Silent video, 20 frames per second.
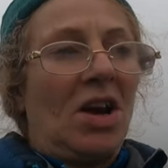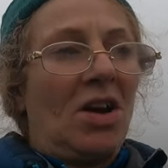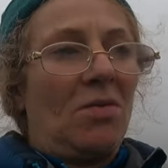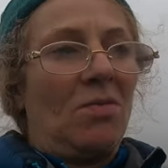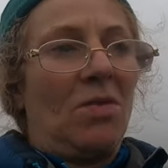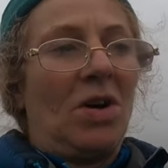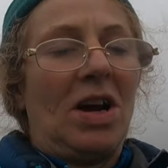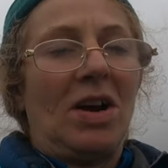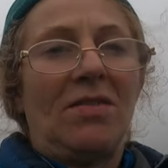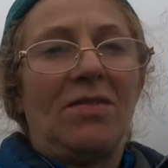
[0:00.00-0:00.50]

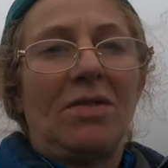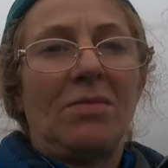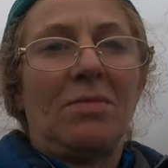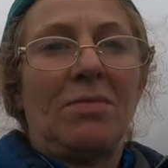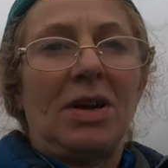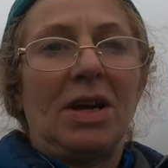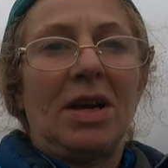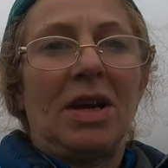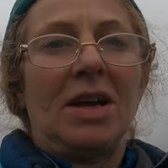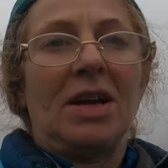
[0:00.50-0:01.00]
and one of
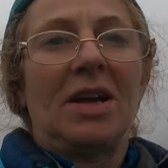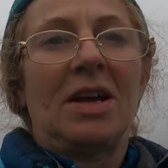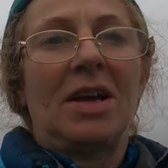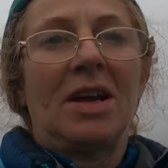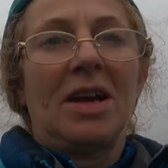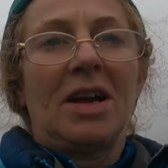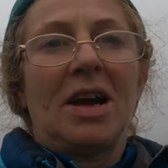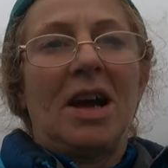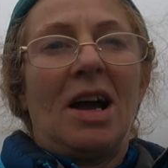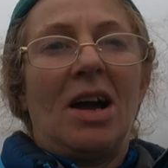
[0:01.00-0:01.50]
them
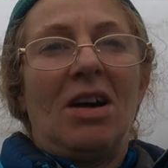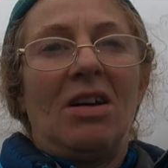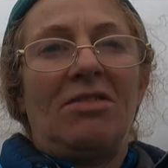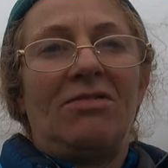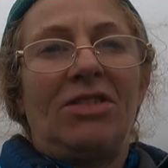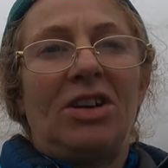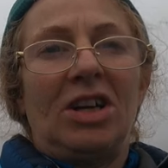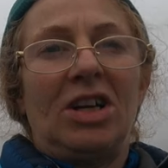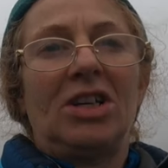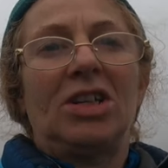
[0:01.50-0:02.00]
being our
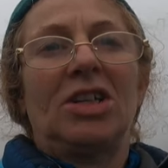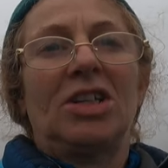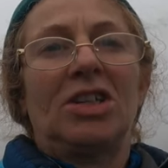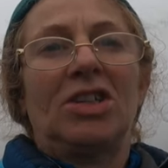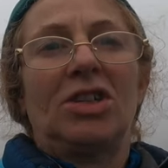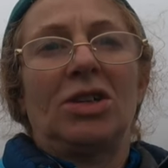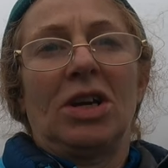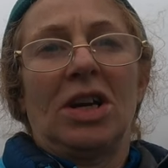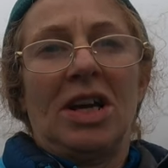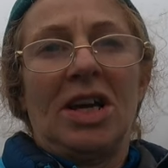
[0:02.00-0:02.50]

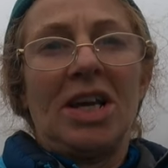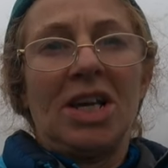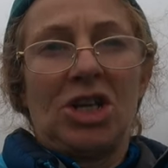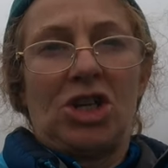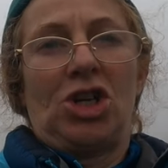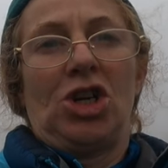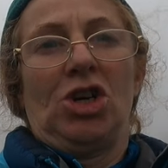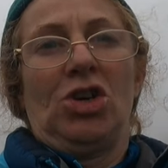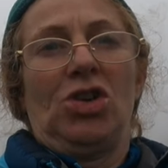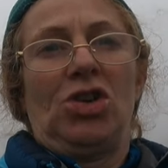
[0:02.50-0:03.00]
first
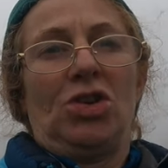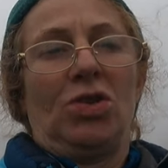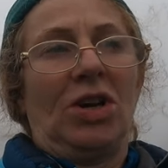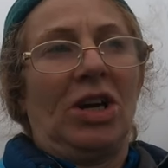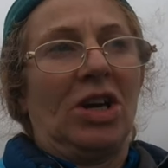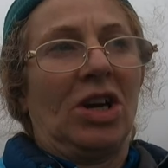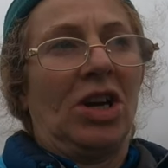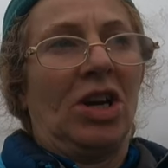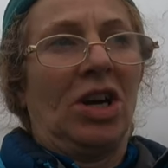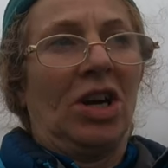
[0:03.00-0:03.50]
issue to
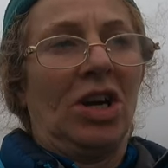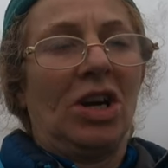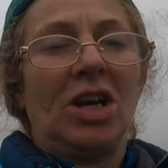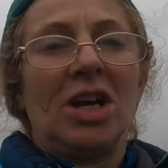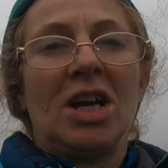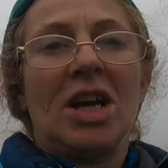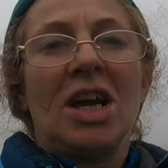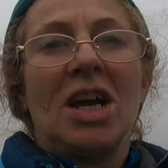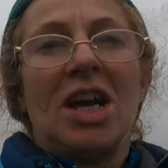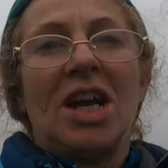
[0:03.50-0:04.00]
occur
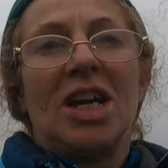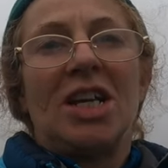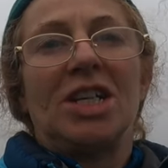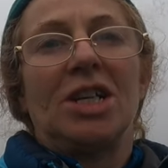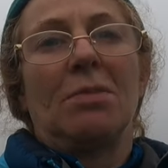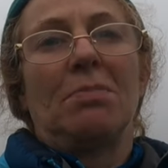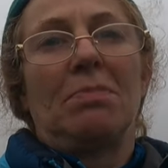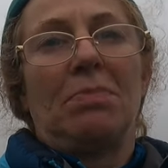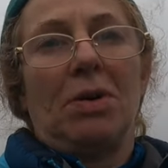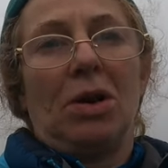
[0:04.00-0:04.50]

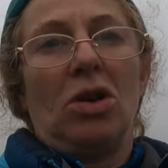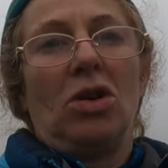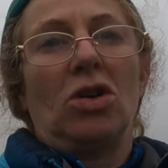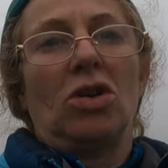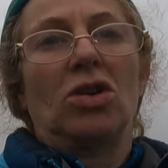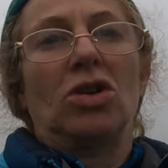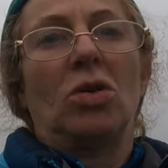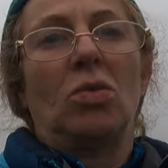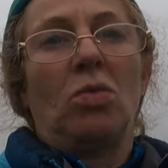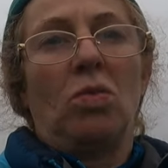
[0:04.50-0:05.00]
is a
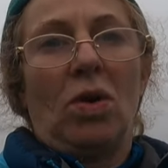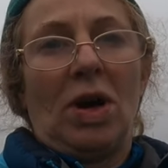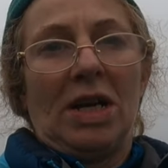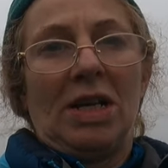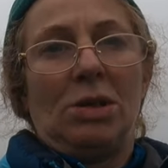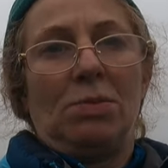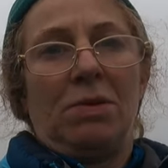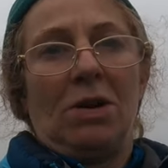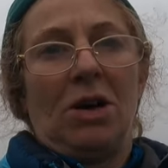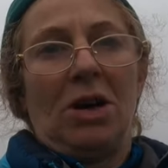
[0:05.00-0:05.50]
blocked
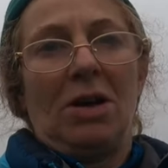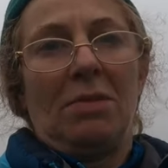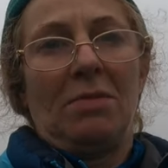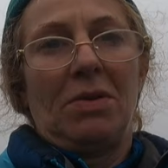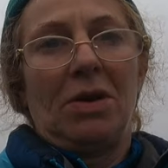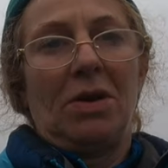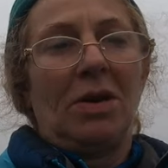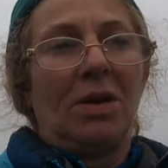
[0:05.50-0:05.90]
waste pipe.